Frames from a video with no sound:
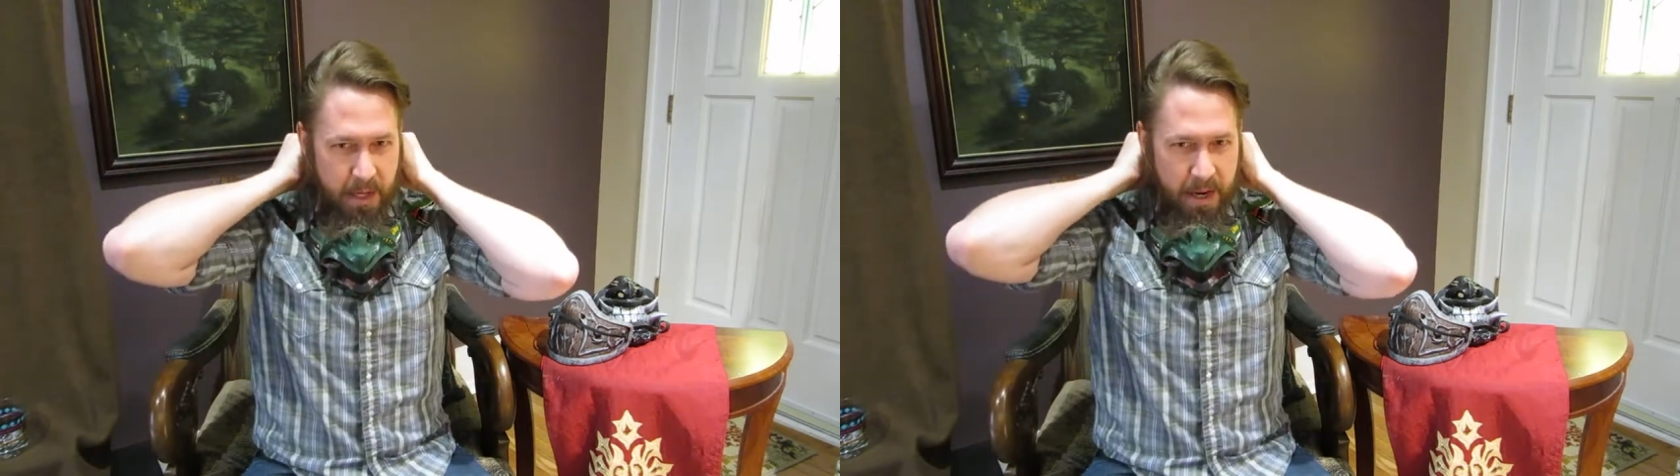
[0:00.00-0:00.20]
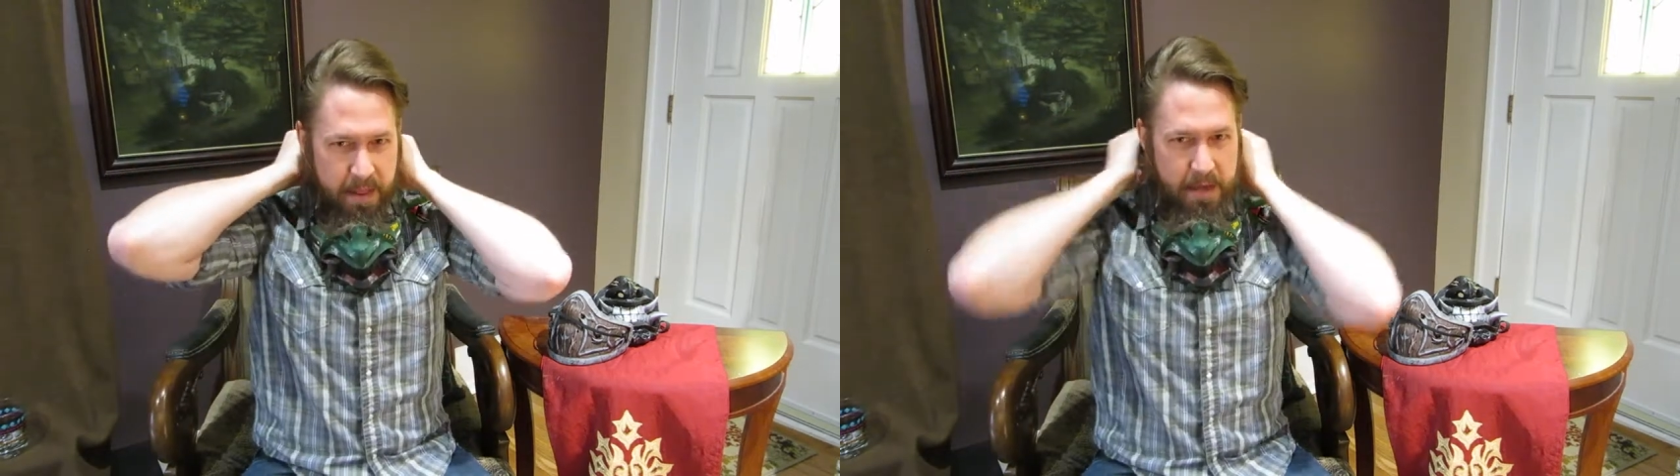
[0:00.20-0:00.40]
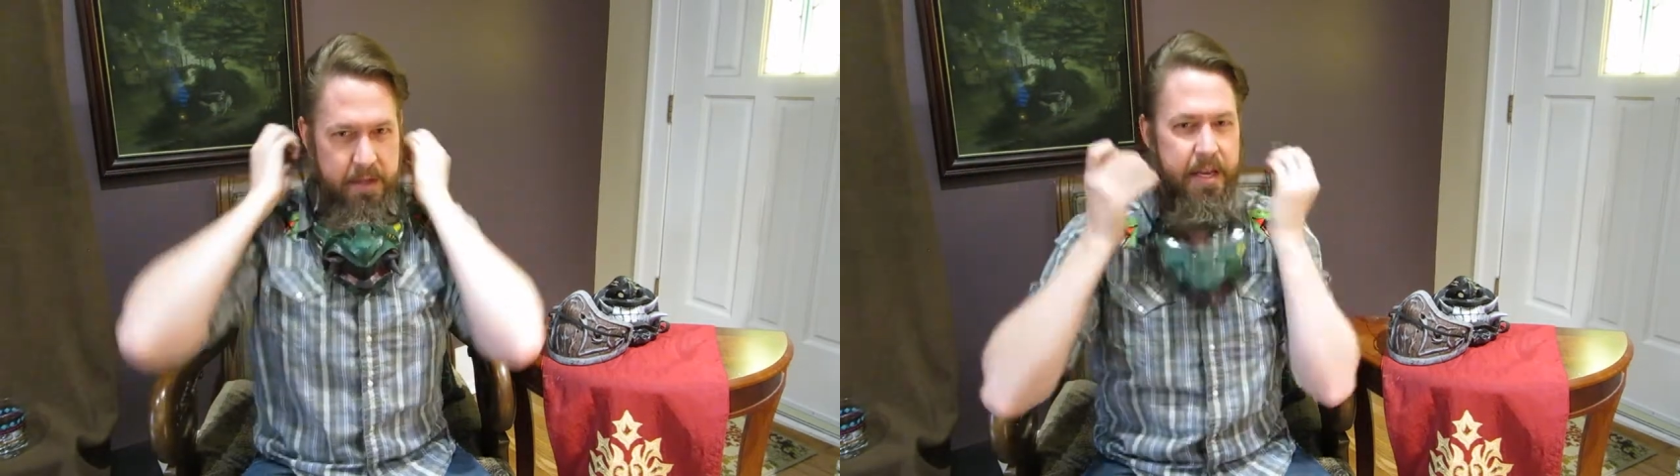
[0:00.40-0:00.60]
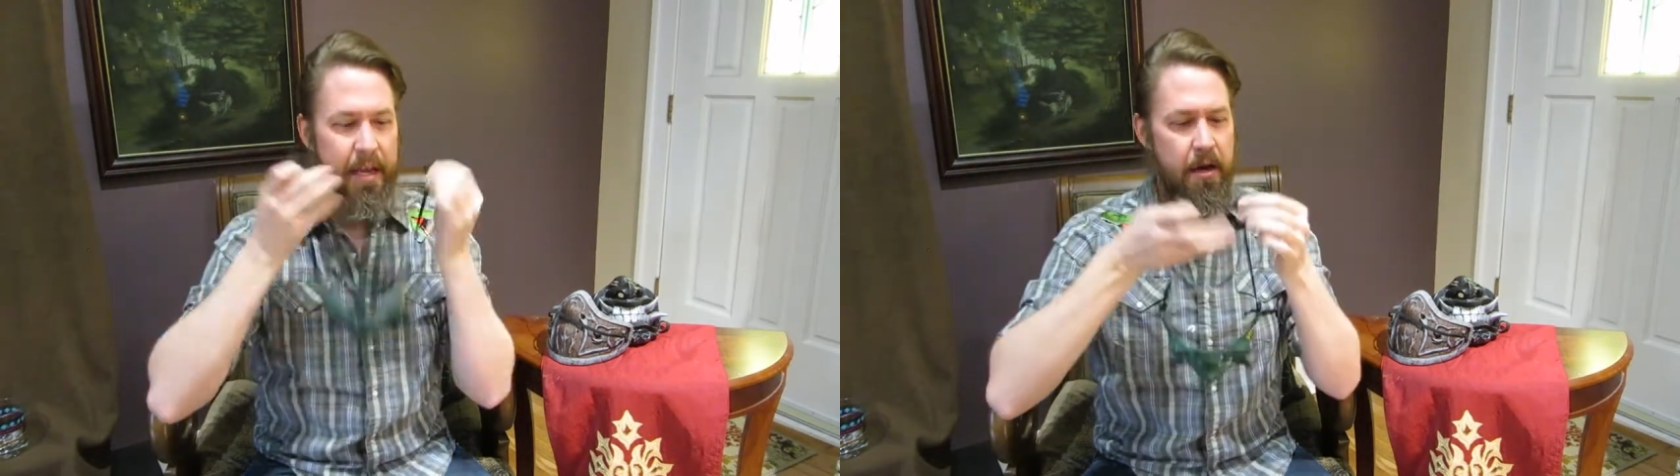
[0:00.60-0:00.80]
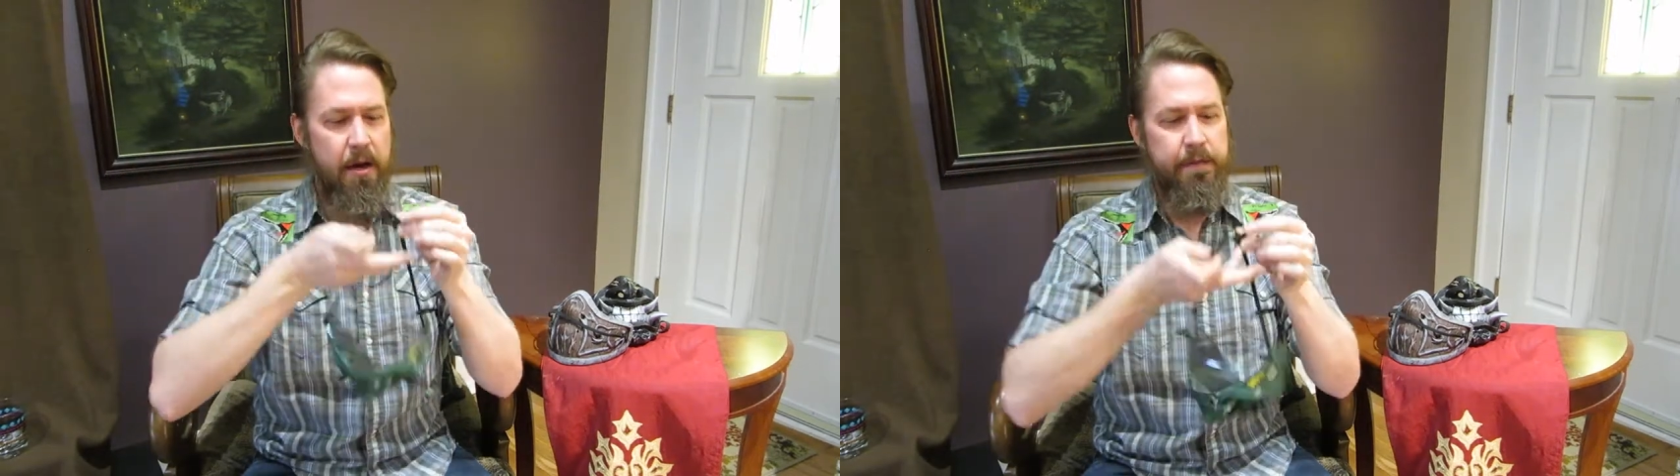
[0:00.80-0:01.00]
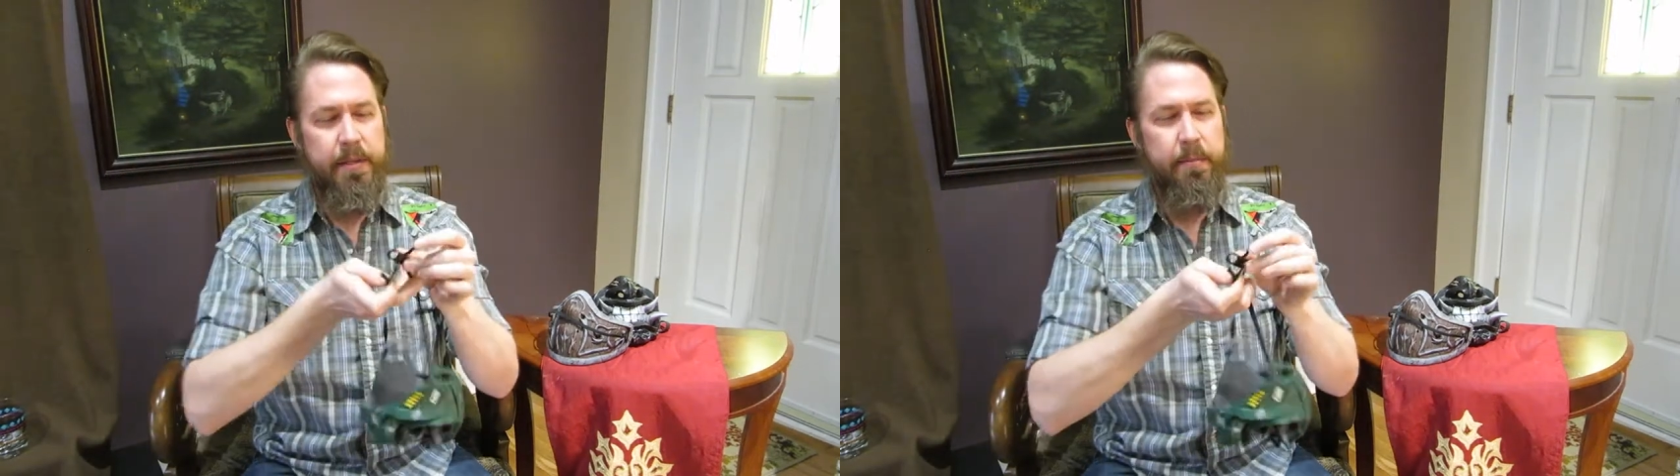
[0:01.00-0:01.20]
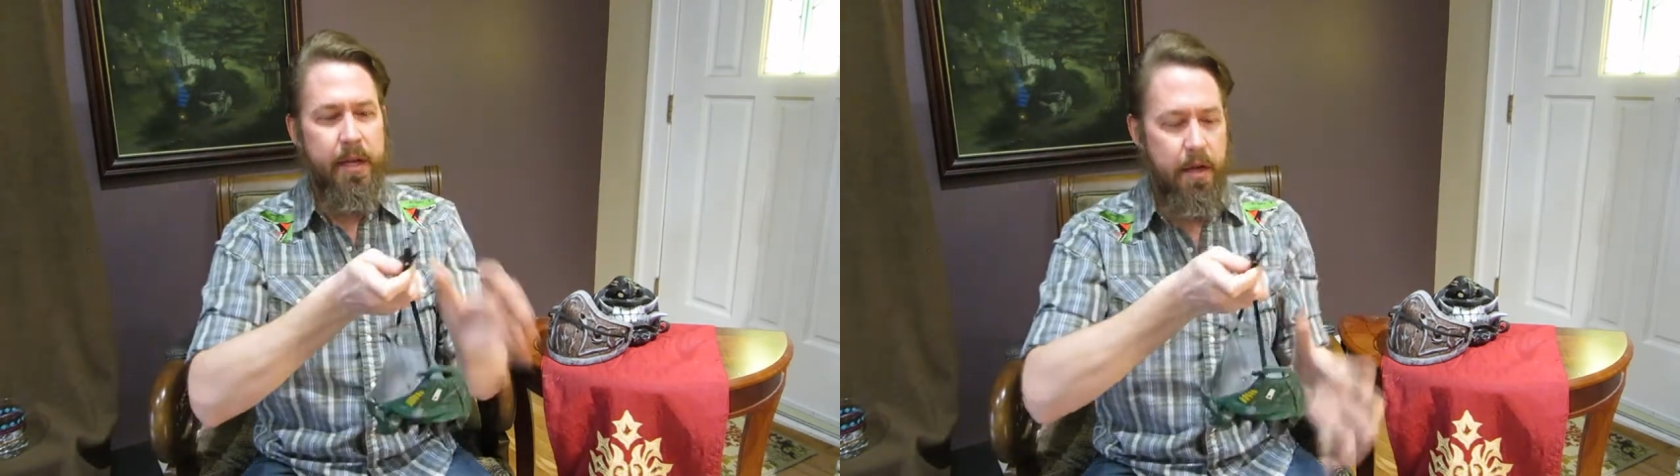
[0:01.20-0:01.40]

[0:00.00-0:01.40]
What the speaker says: And then to take it off, simply